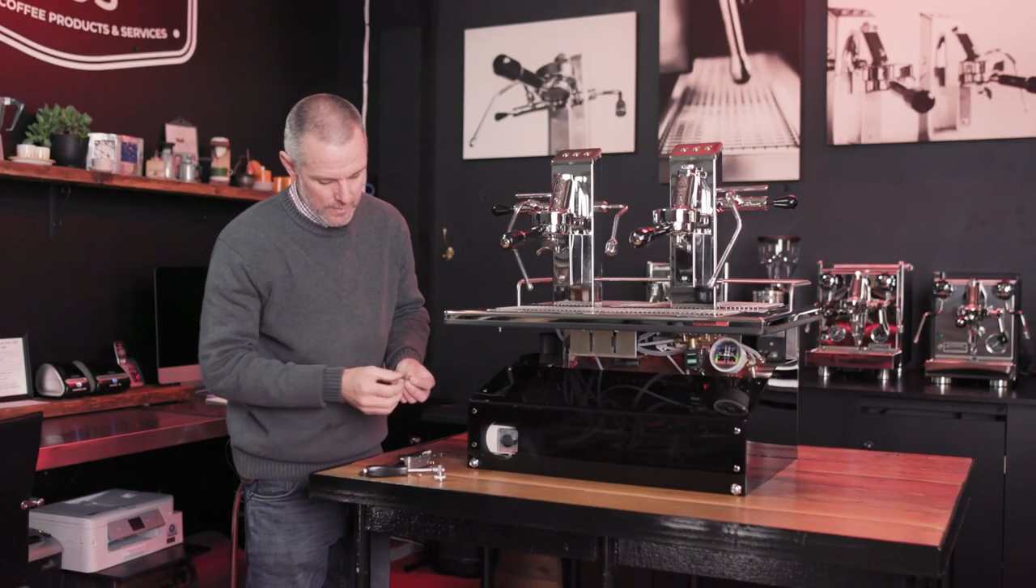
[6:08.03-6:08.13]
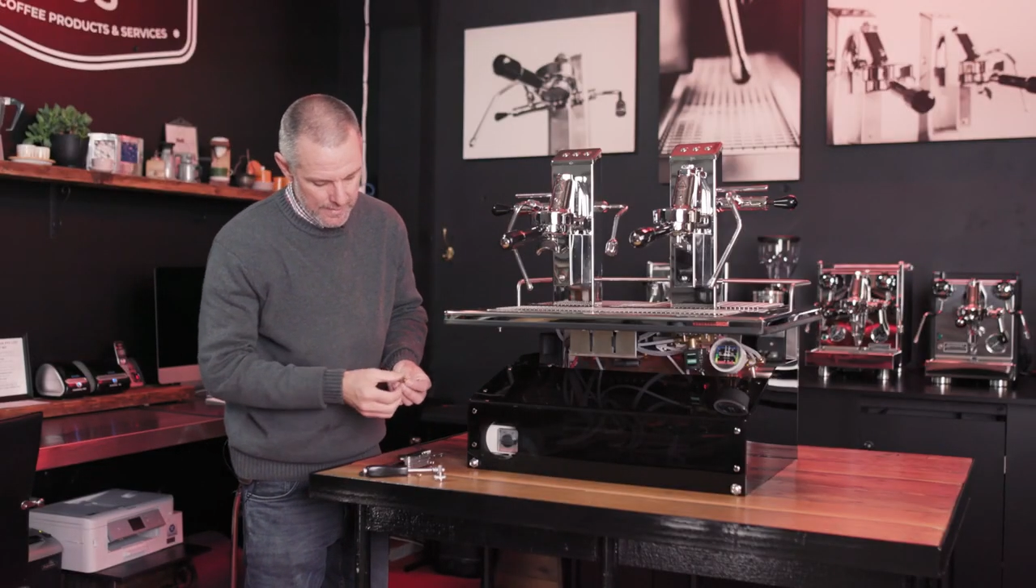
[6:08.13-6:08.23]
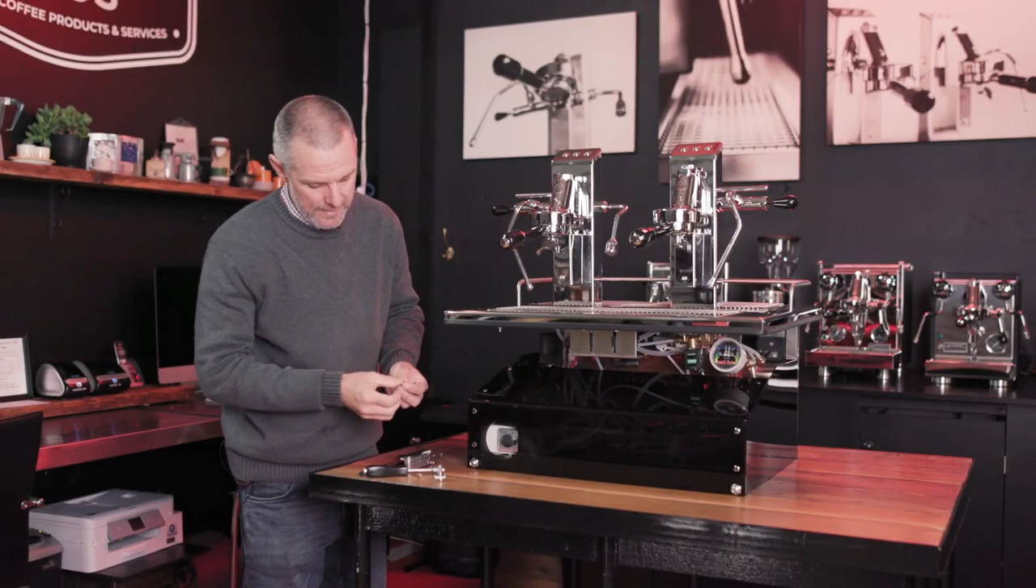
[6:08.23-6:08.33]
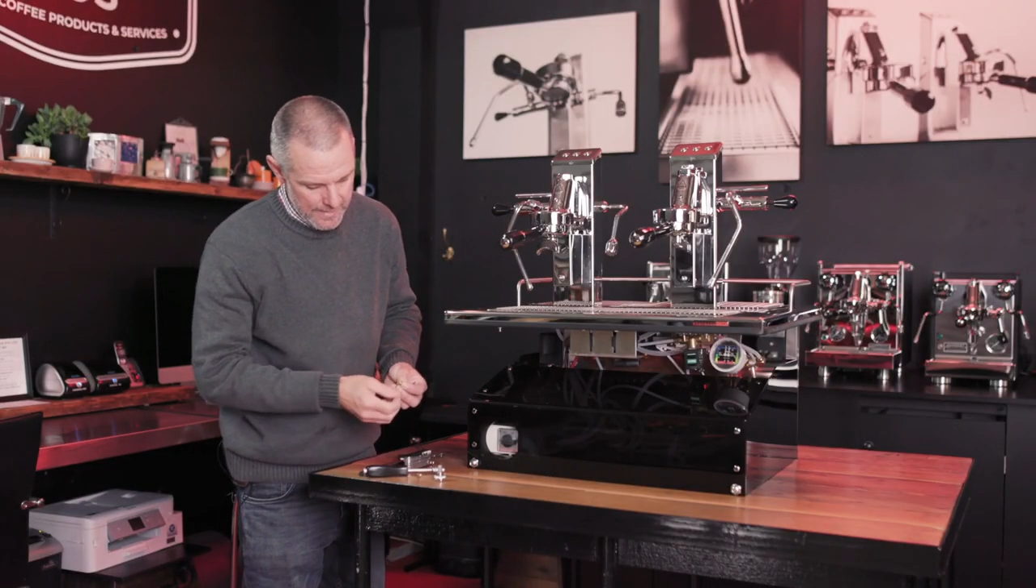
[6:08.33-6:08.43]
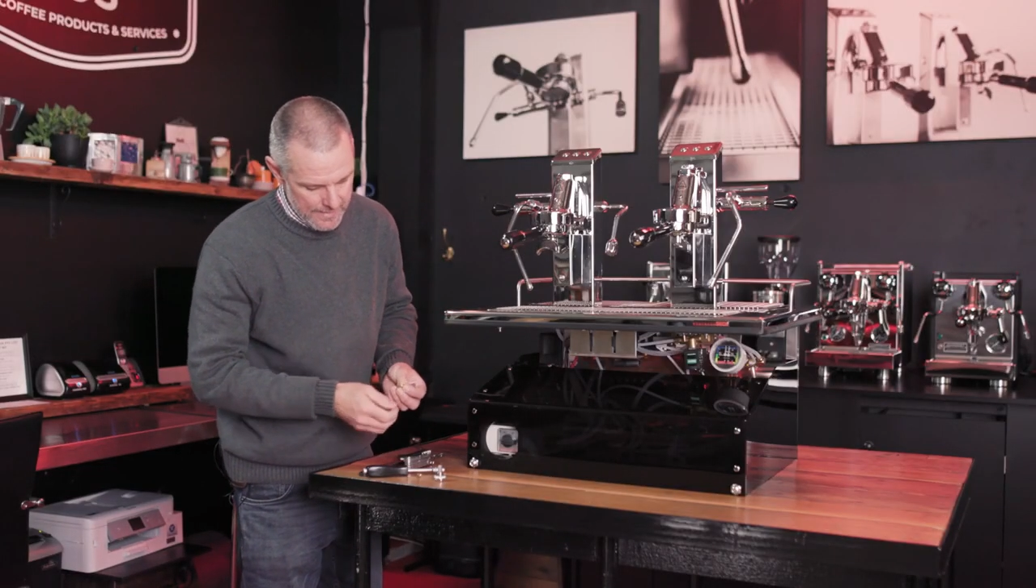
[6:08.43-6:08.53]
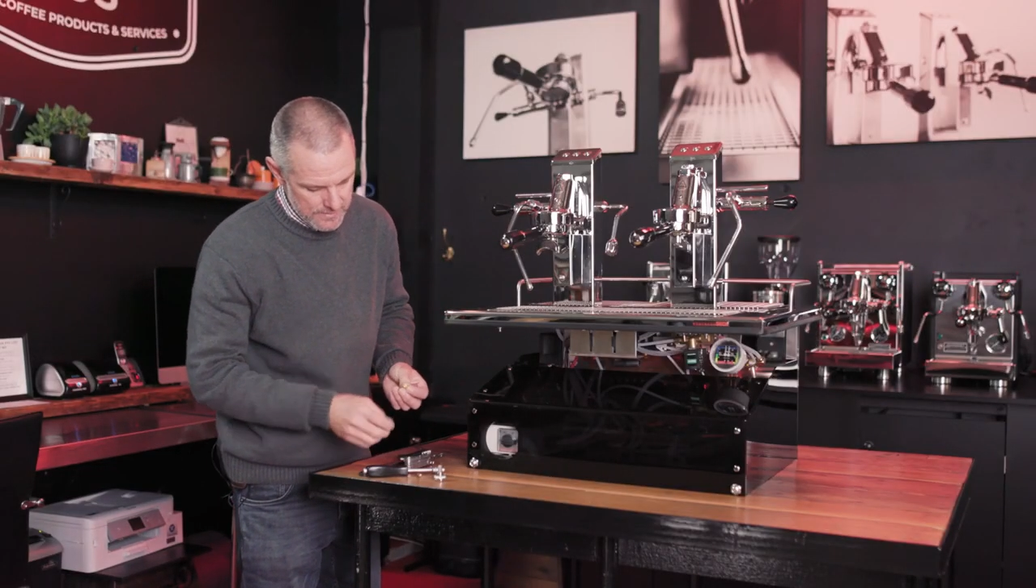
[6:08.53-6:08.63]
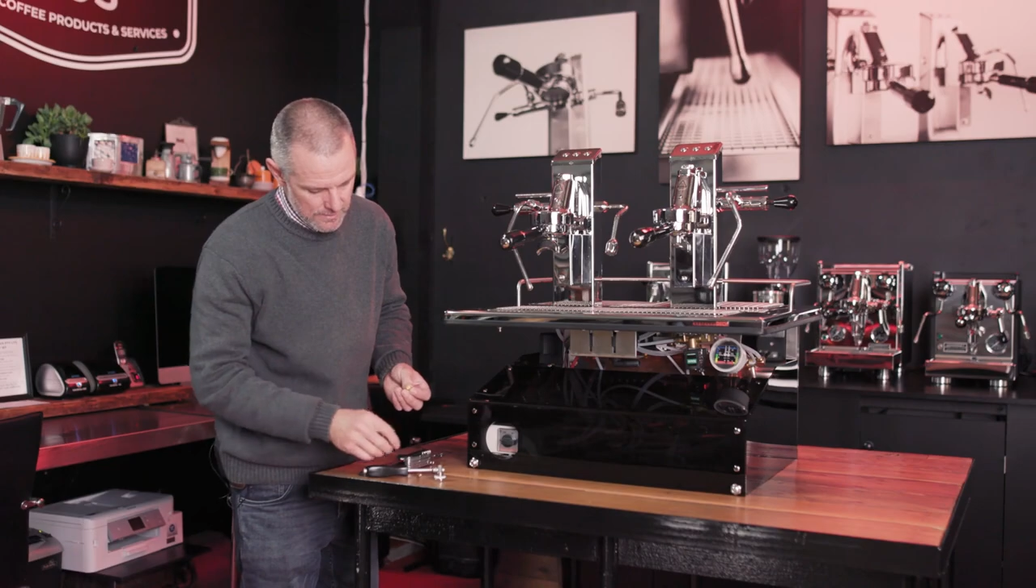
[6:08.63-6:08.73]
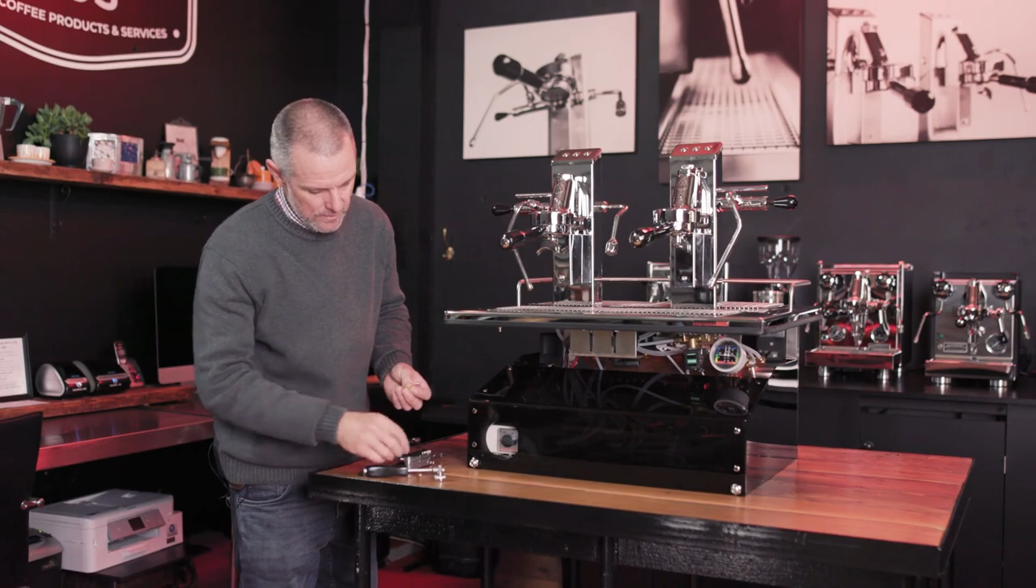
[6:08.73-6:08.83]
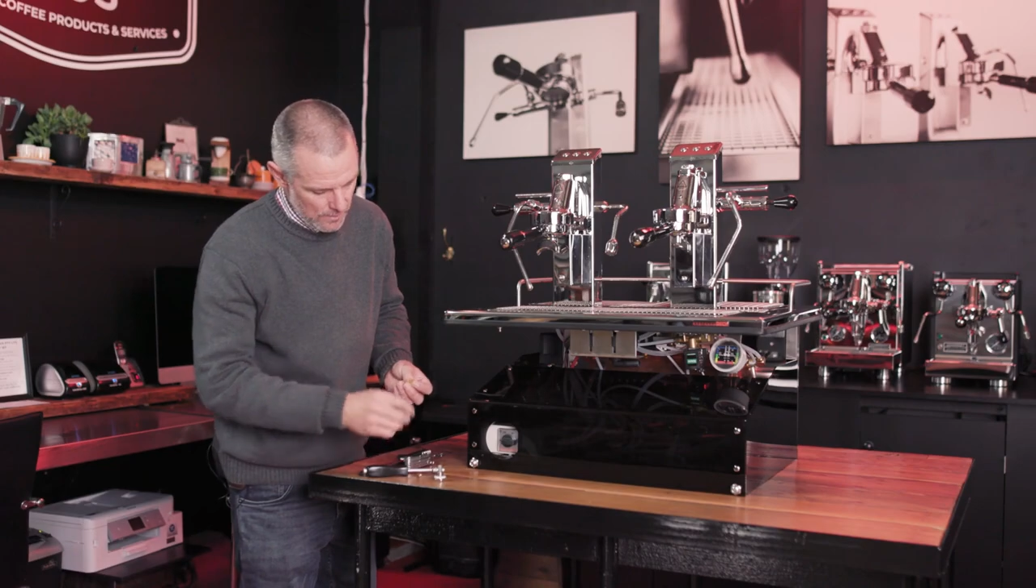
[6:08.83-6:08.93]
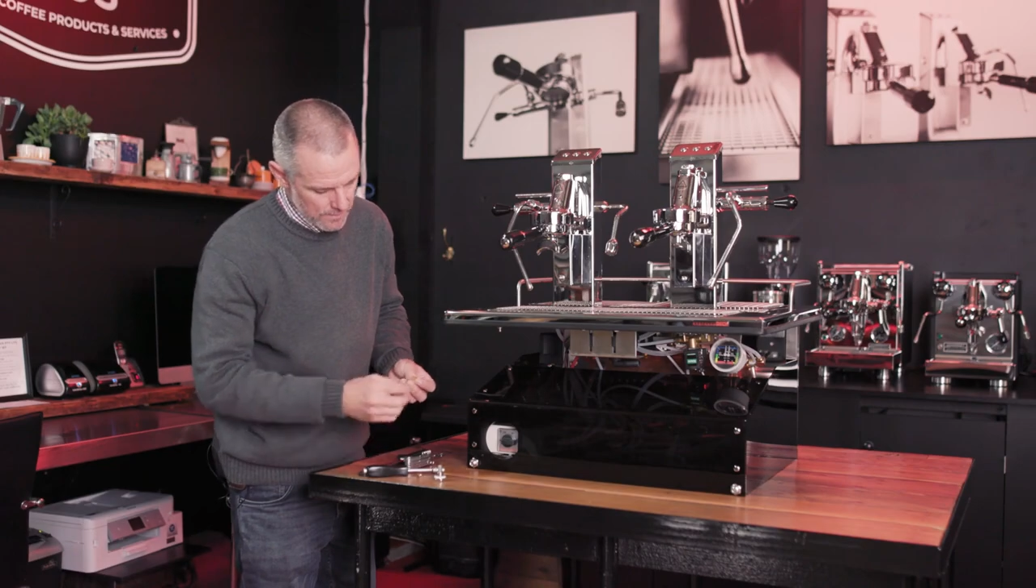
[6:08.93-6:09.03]
one here
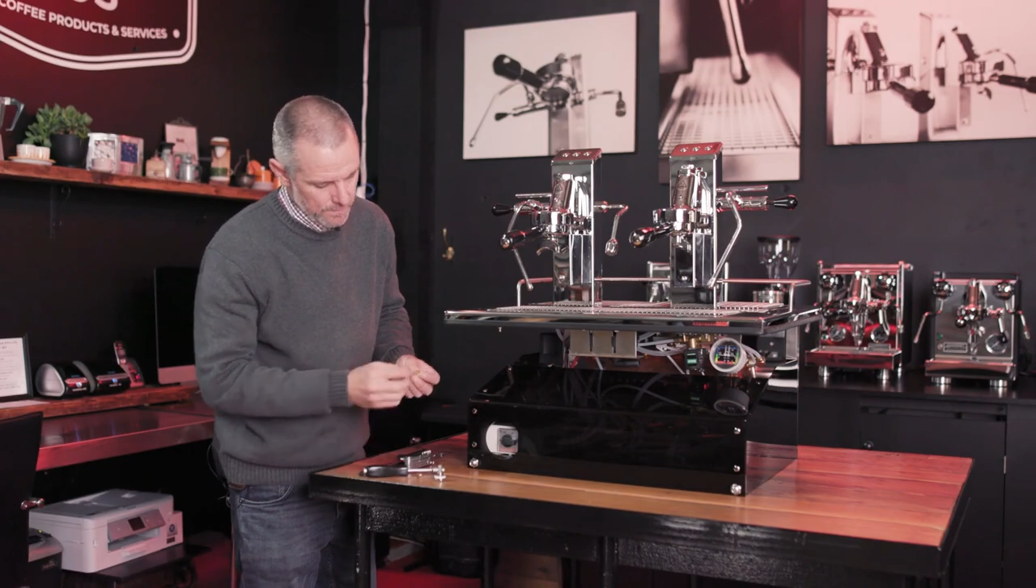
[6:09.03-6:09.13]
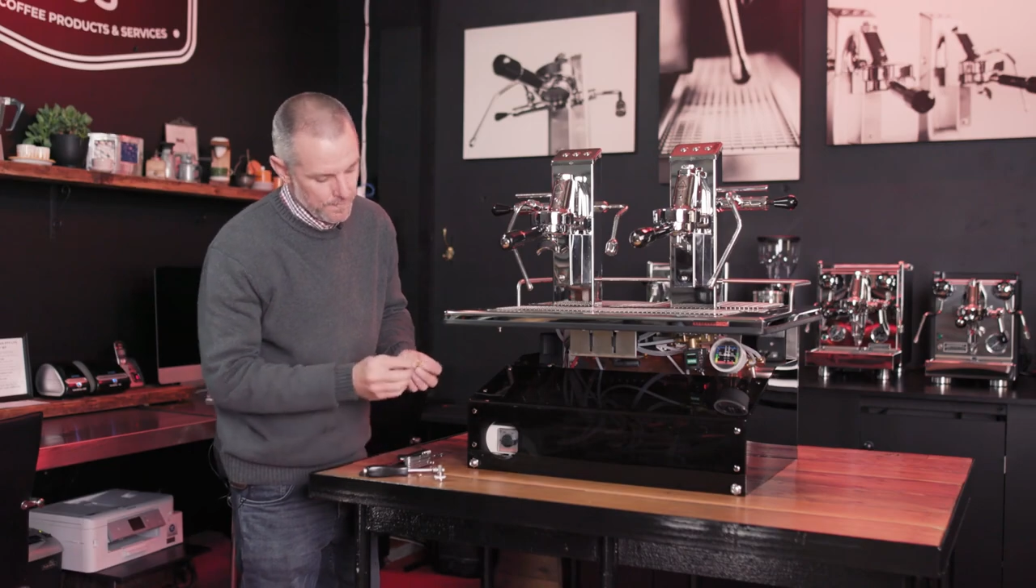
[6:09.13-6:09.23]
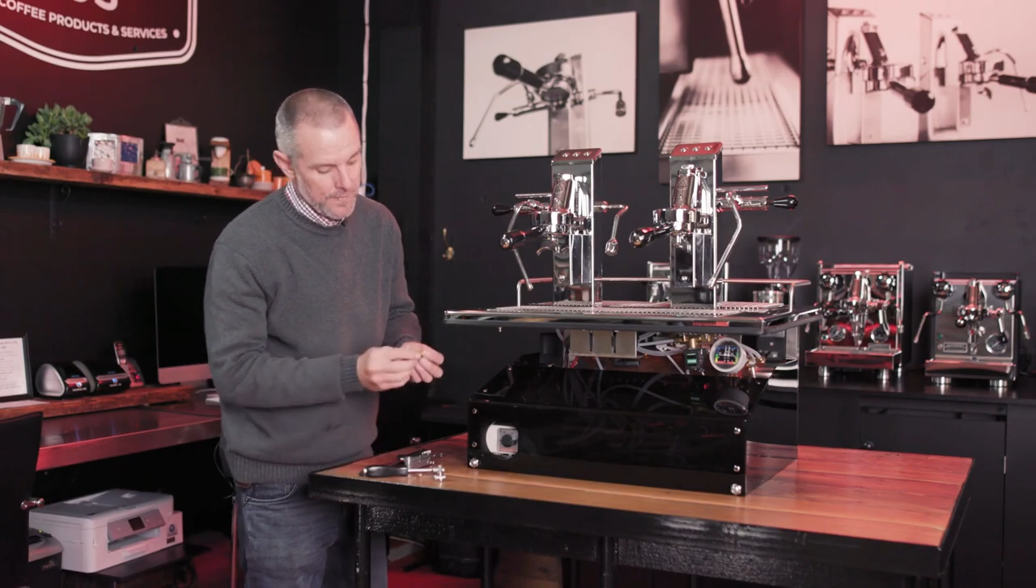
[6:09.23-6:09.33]
hasn't got